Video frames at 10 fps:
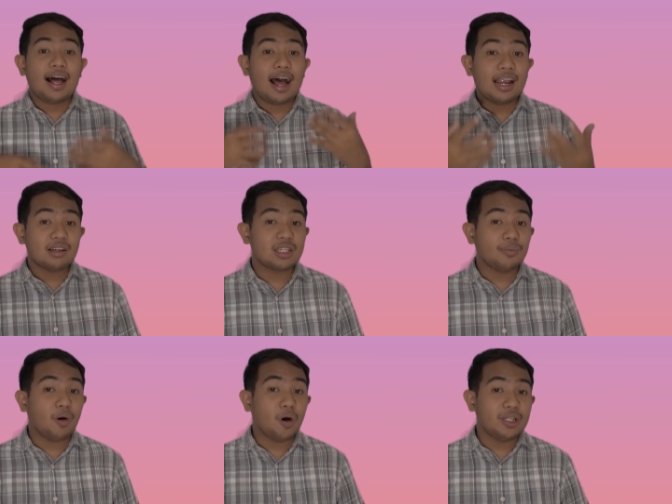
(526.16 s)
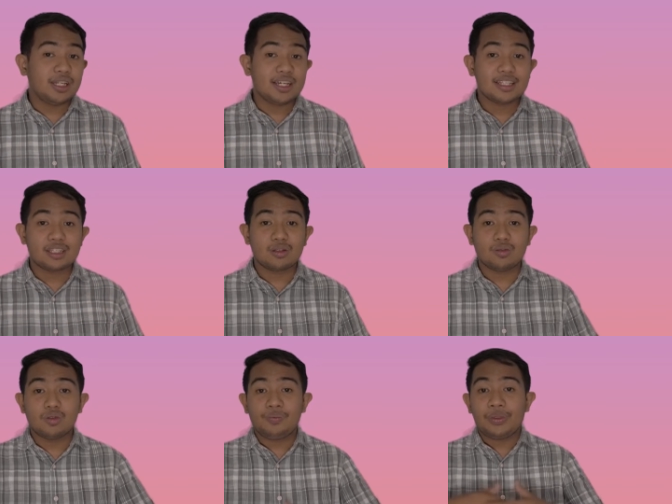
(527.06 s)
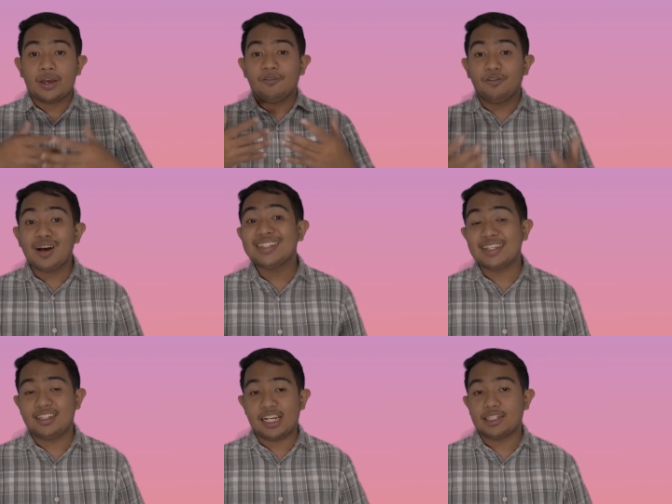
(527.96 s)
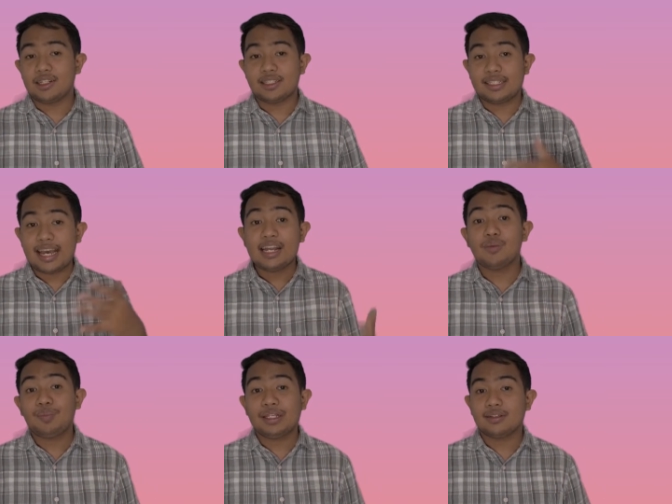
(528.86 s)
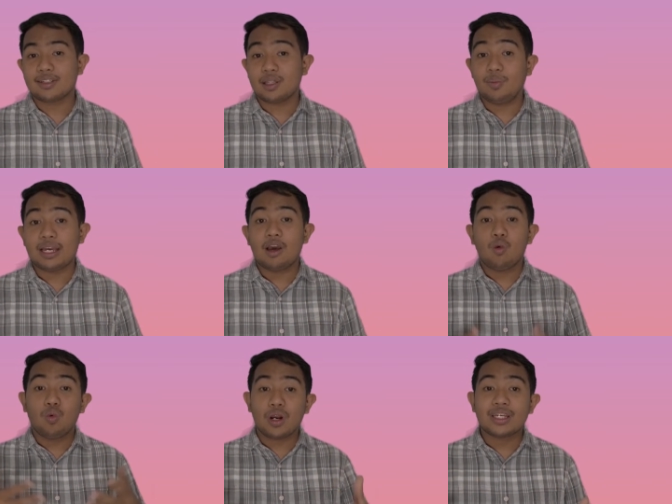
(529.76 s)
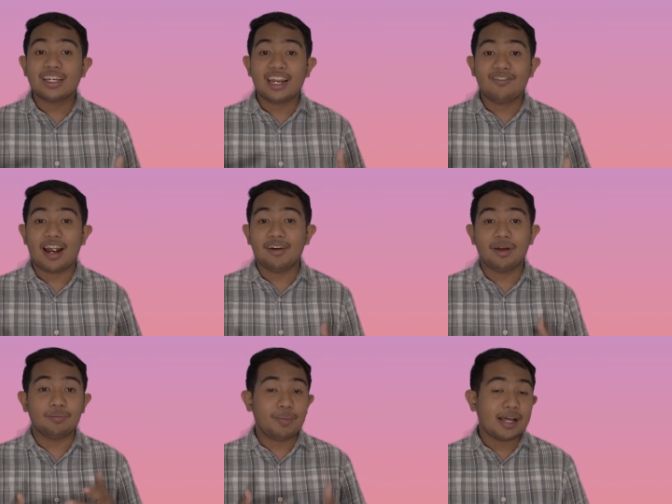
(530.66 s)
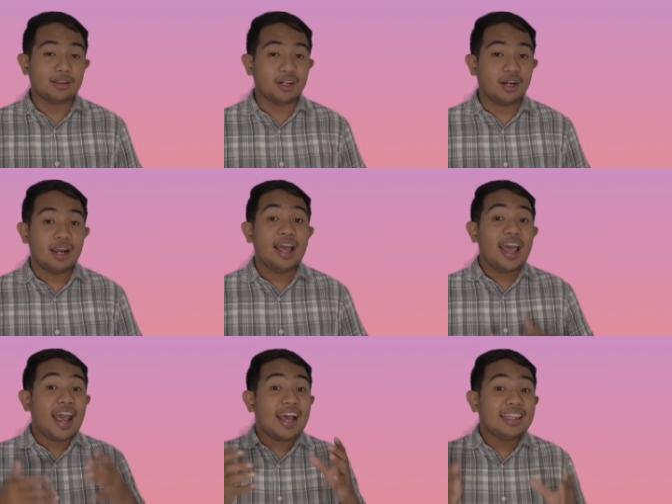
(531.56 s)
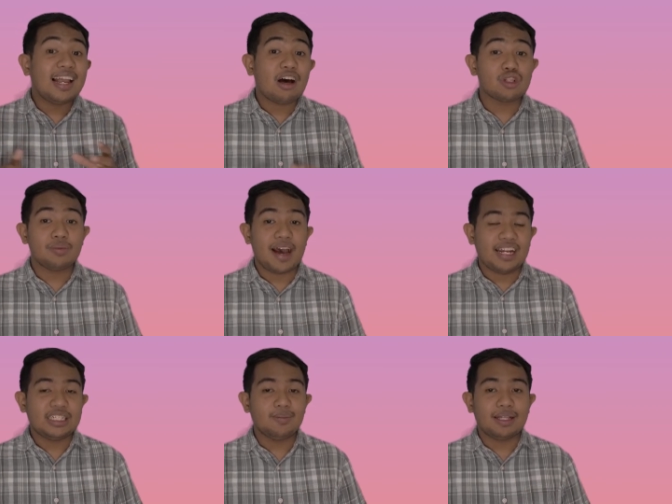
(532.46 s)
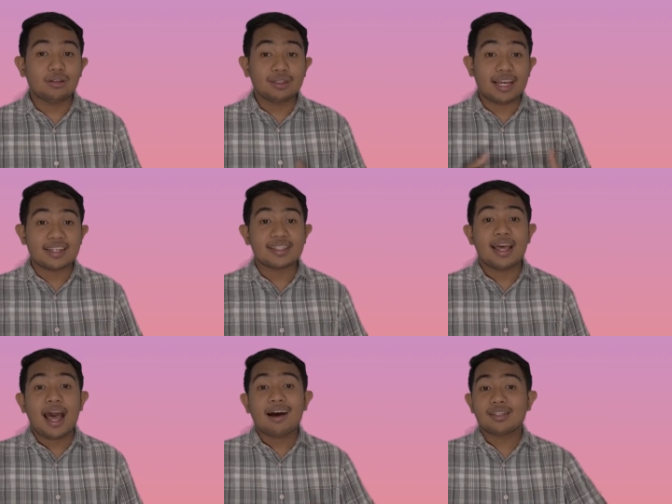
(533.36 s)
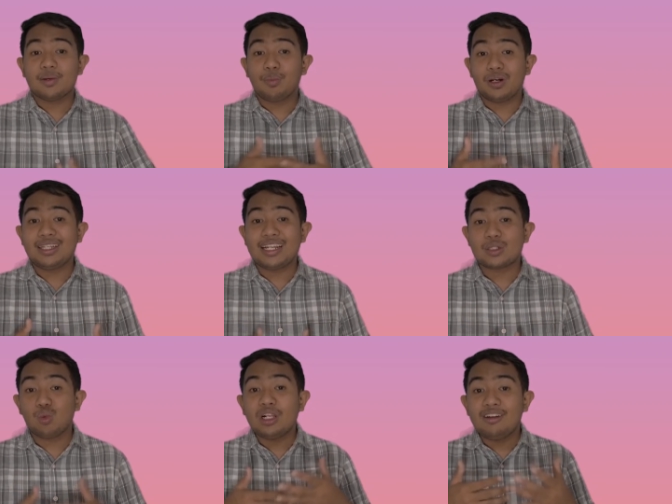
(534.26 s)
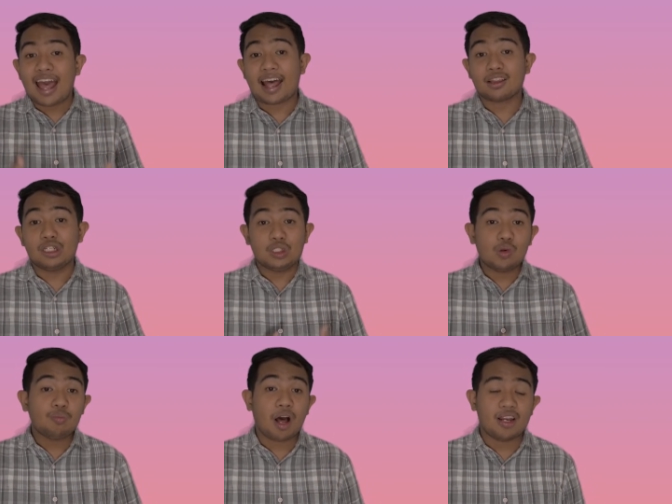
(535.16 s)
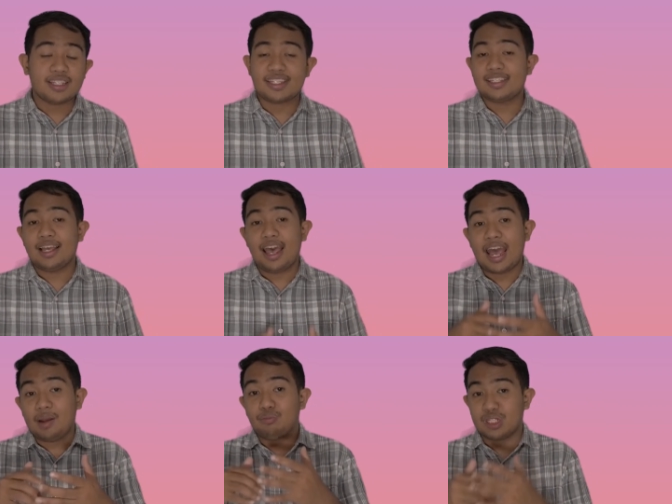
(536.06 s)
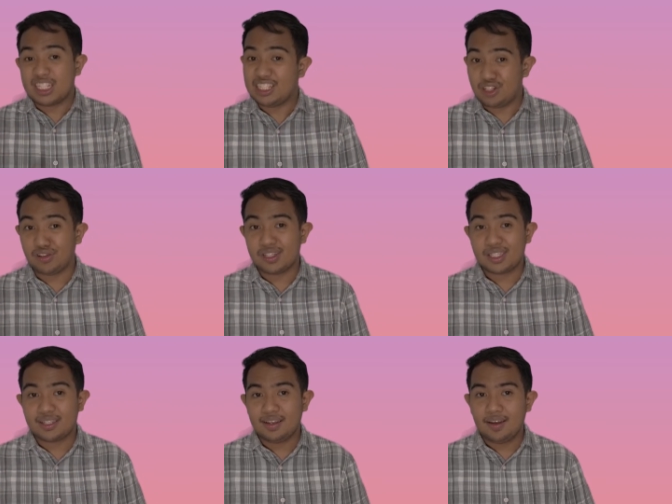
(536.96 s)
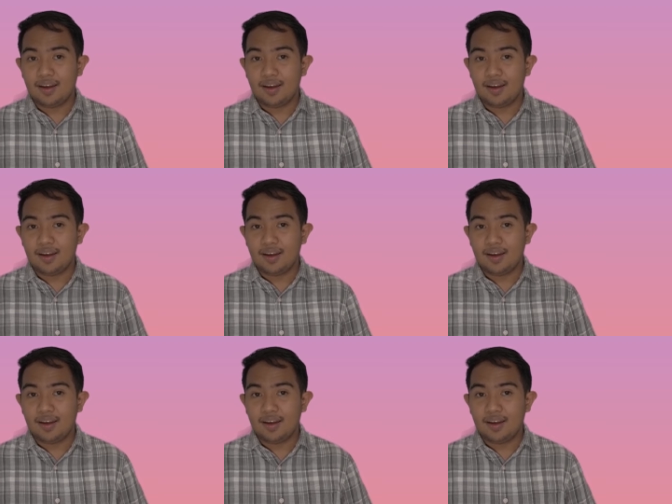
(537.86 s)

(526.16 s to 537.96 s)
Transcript: allows subordinates to voice suggestions and opinions to make working environment better, and allows management to test how subordinates will react to new policies and procedures.